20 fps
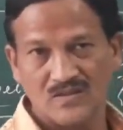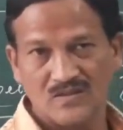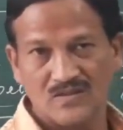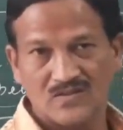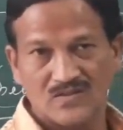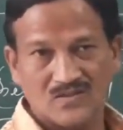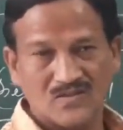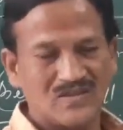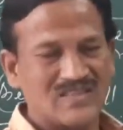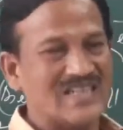
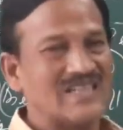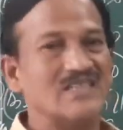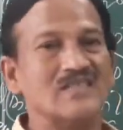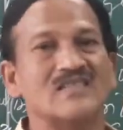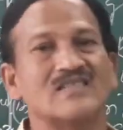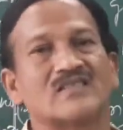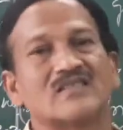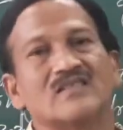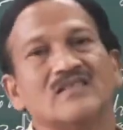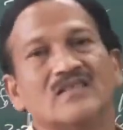So that
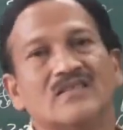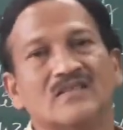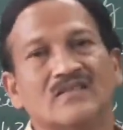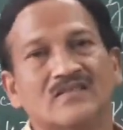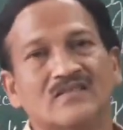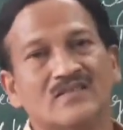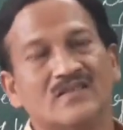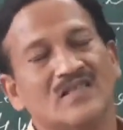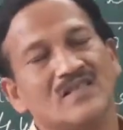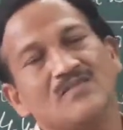is
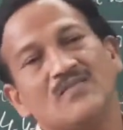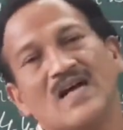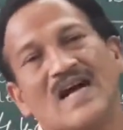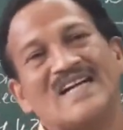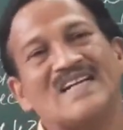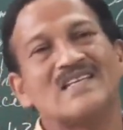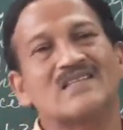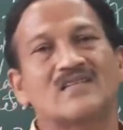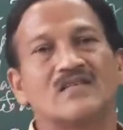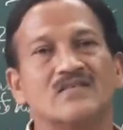the
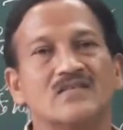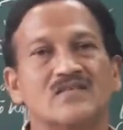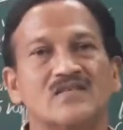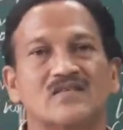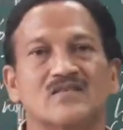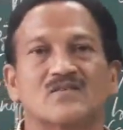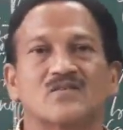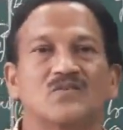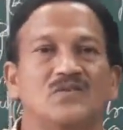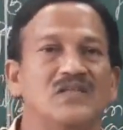
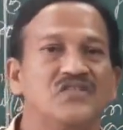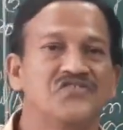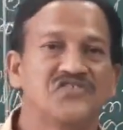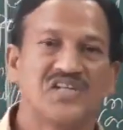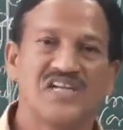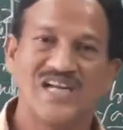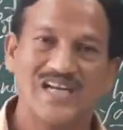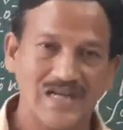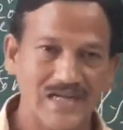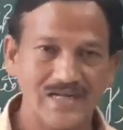additions to the
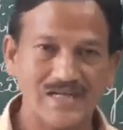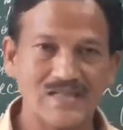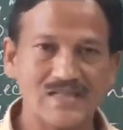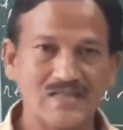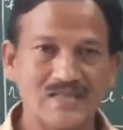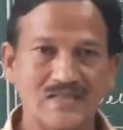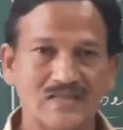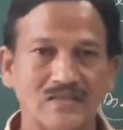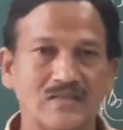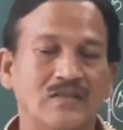journal
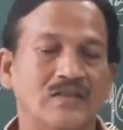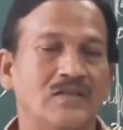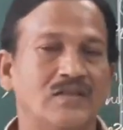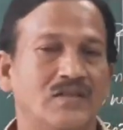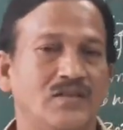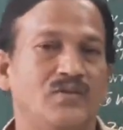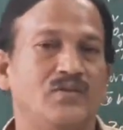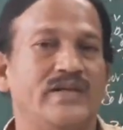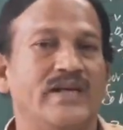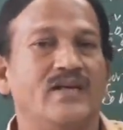entries.
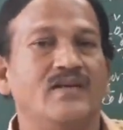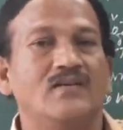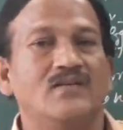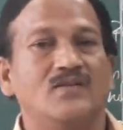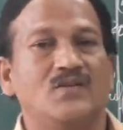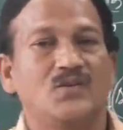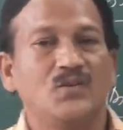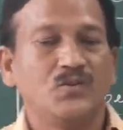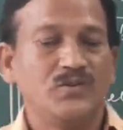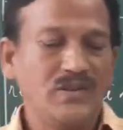You
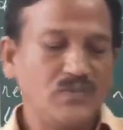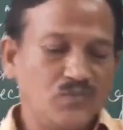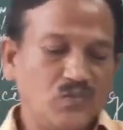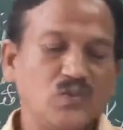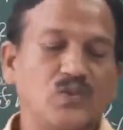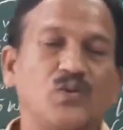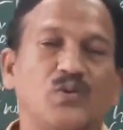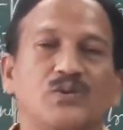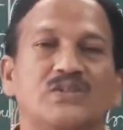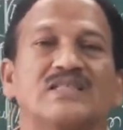can do the
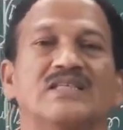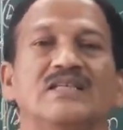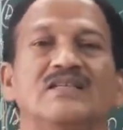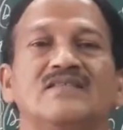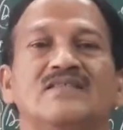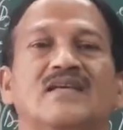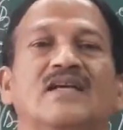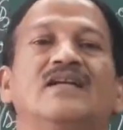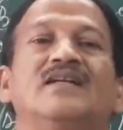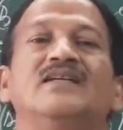more
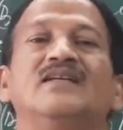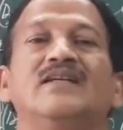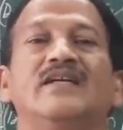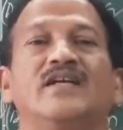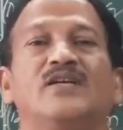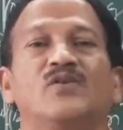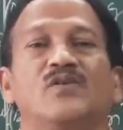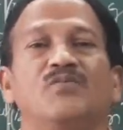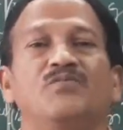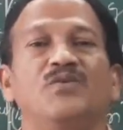questions and
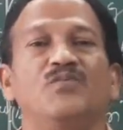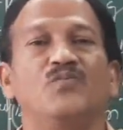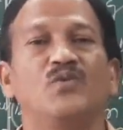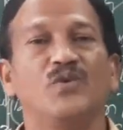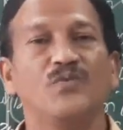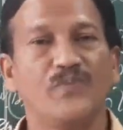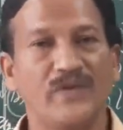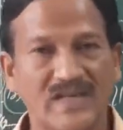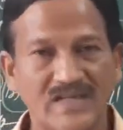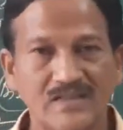it will be
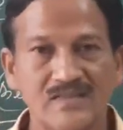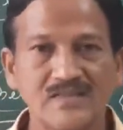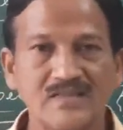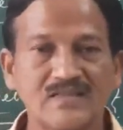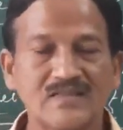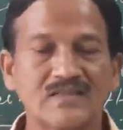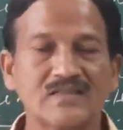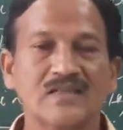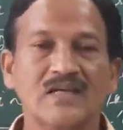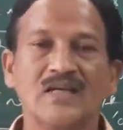more
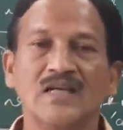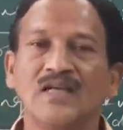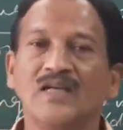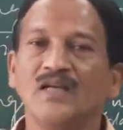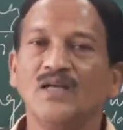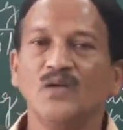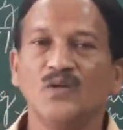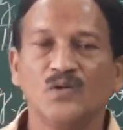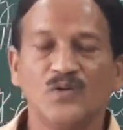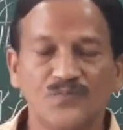practice.
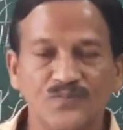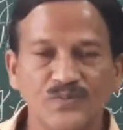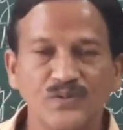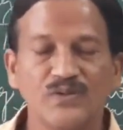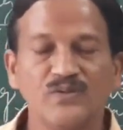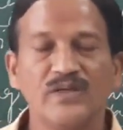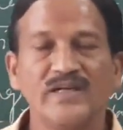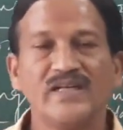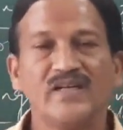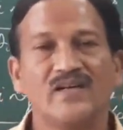Hope
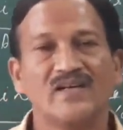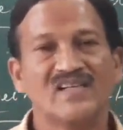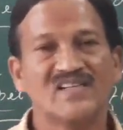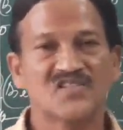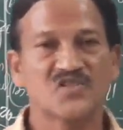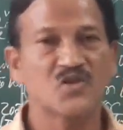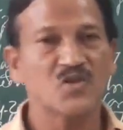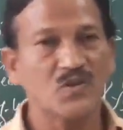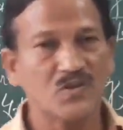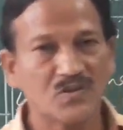you had
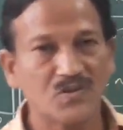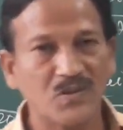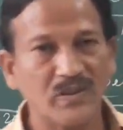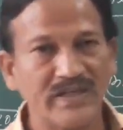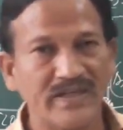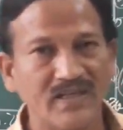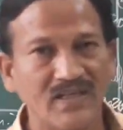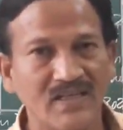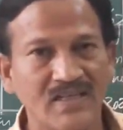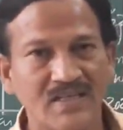understood
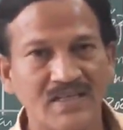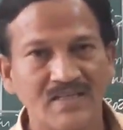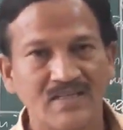today.